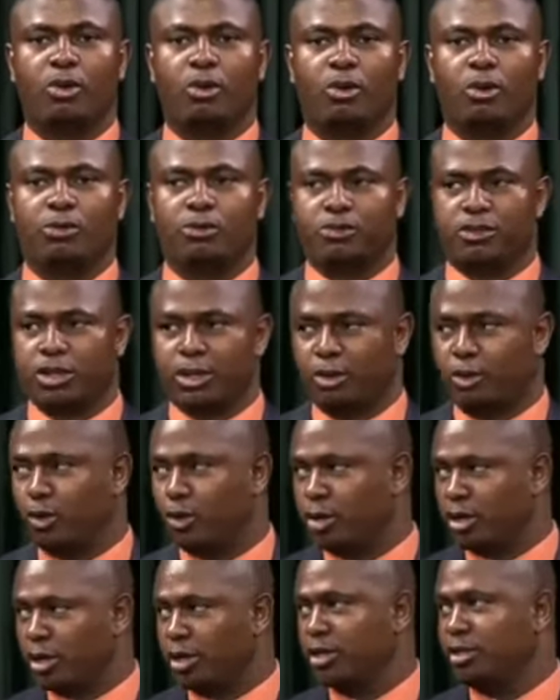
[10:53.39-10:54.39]
of the
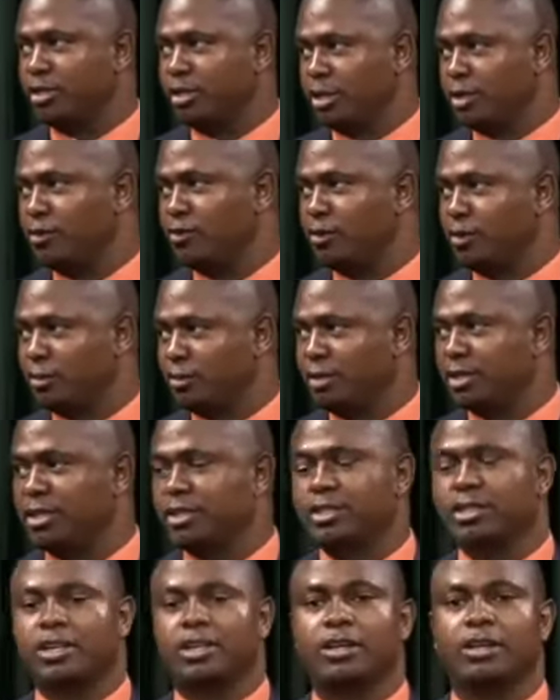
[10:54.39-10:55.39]
correct
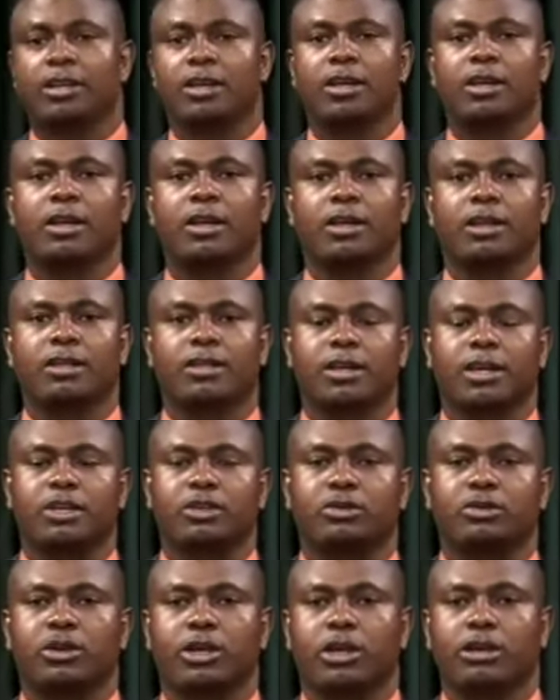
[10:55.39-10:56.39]
information
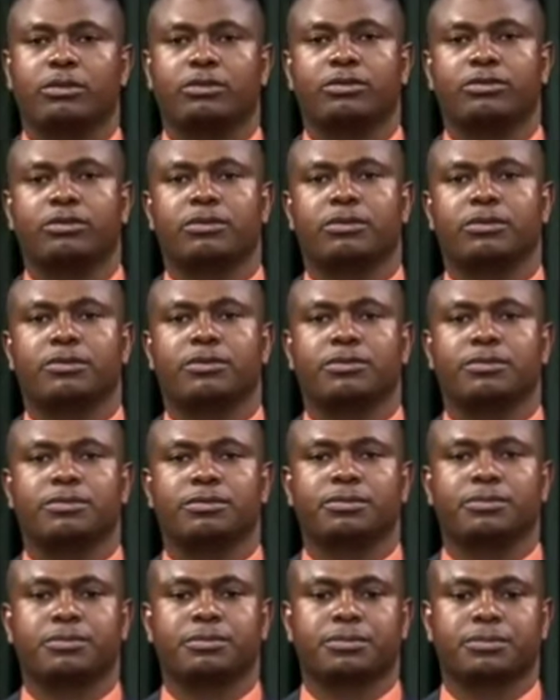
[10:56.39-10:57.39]
that you
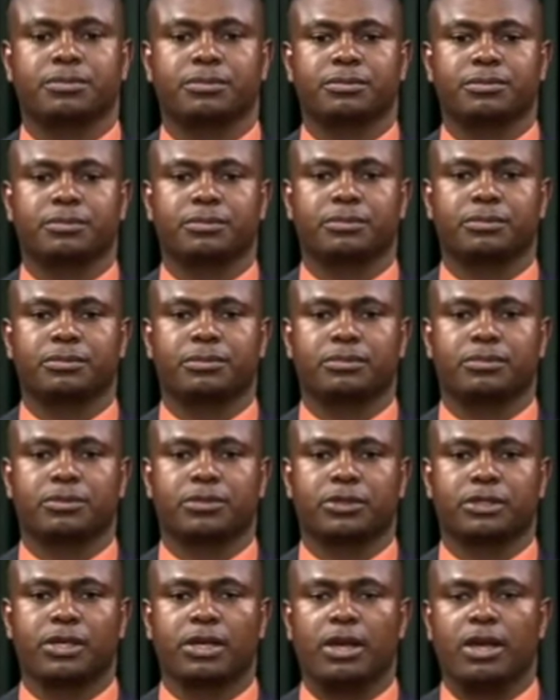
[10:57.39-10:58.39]

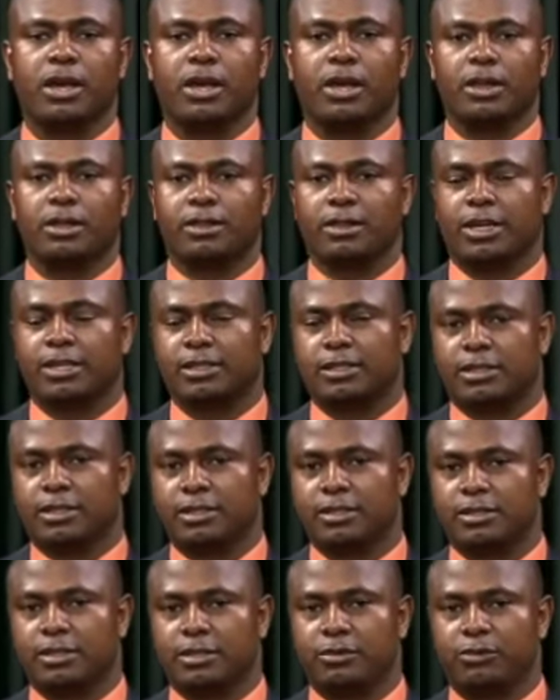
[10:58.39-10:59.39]
have. That's
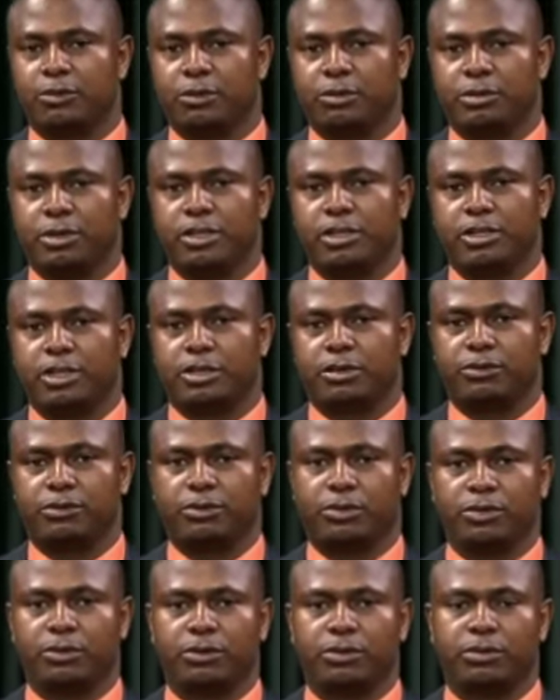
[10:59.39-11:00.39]
disinformation
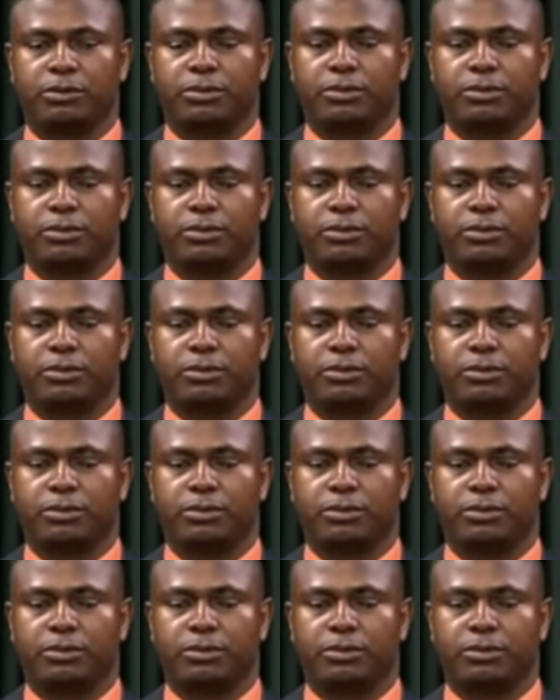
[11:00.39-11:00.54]
for you.